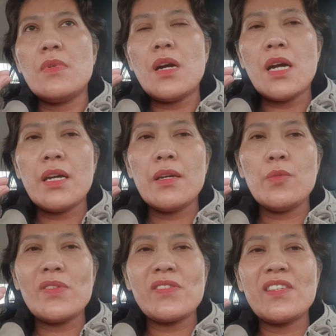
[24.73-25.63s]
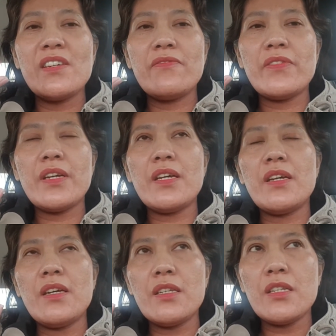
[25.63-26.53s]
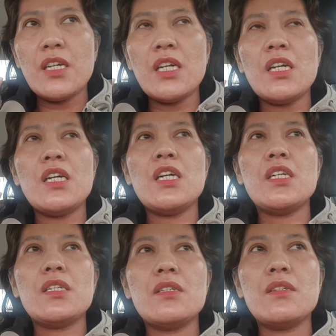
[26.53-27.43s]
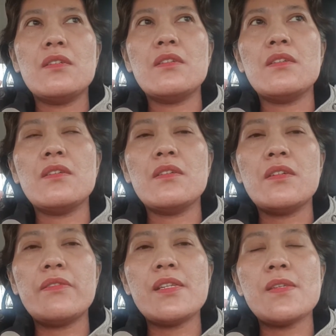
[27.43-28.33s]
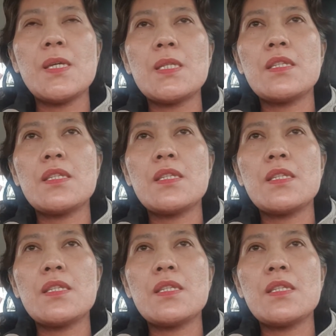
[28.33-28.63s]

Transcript: I was given a receipt